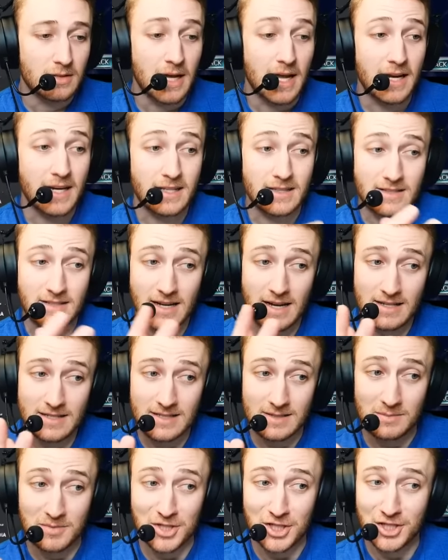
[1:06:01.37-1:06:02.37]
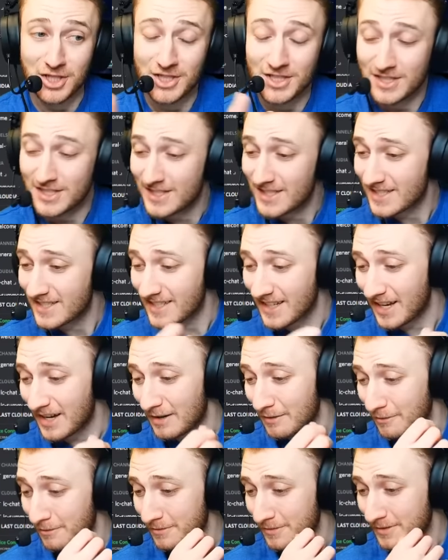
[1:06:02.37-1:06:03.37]
and it's got some good
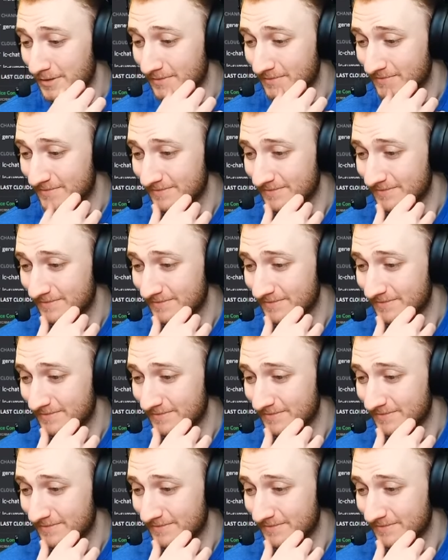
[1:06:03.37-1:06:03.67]
stuff.